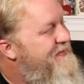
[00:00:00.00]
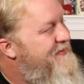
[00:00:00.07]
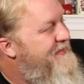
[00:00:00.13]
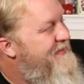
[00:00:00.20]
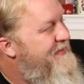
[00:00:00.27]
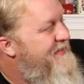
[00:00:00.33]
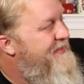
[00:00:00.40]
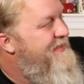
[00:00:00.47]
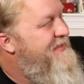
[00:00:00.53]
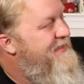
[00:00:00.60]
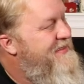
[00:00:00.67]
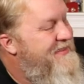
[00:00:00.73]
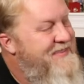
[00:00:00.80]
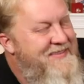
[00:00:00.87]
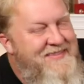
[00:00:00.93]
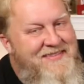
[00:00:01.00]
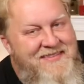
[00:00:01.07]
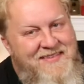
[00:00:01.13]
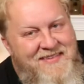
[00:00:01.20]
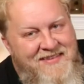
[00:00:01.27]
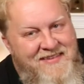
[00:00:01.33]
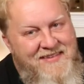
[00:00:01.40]

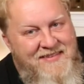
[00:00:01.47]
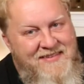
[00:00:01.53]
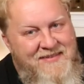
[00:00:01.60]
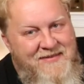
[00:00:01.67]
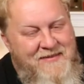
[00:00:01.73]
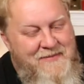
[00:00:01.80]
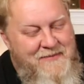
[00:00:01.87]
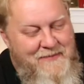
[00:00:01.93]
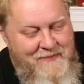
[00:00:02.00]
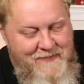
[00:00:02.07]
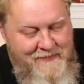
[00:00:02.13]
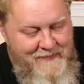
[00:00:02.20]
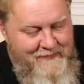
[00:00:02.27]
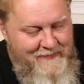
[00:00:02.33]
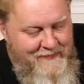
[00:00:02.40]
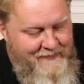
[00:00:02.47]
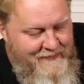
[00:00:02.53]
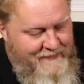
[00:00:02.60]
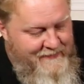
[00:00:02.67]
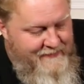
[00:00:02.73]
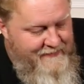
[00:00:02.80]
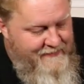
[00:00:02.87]

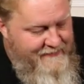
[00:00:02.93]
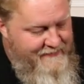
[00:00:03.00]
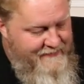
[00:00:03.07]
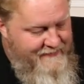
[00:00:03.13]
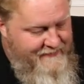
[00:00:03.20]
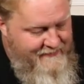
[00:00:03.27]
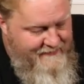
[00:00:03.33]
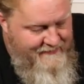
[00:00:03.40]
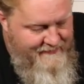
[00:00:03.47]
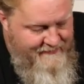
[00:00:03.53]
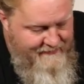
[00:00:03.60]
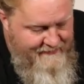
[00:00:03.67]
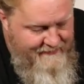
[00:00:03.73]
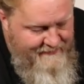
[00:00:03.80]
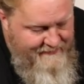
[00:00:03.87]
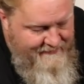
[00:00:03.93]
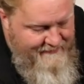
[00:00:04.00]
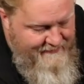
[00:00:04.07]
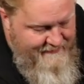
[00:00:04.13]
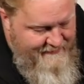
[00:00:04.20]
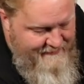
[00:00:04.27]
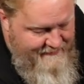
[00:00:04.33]

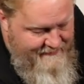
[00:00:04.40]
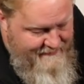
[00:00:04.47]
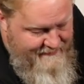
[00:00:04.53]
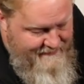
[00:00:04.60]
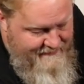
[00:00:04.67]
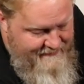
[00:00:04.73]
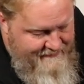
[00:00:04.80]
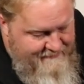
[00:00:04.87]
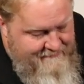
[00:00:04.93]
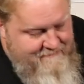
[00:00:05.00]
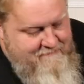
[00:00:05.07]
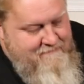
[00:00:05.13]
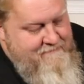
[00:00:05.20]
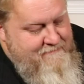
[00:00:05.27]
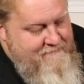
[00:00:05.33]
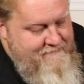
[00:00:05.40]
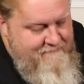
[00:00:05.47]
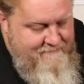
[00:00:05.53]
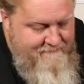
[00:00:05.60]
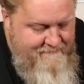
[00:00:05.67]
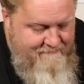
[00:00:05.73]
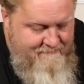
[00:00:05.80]

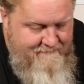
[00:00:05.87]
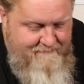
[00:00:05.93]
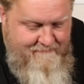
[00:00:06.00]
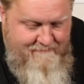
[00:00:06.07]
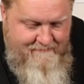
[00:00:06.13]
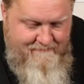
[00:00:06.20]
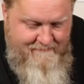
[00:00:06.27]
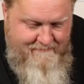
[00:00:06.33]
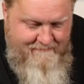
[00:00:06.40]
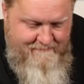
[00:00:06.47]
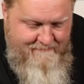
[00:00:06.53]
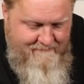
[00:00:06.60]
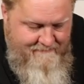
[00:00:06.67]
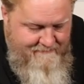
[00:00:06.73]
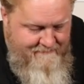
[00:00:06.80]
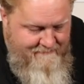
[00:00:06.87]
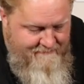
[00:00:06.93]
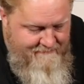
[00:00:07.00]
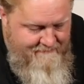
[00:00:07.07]
[no speech]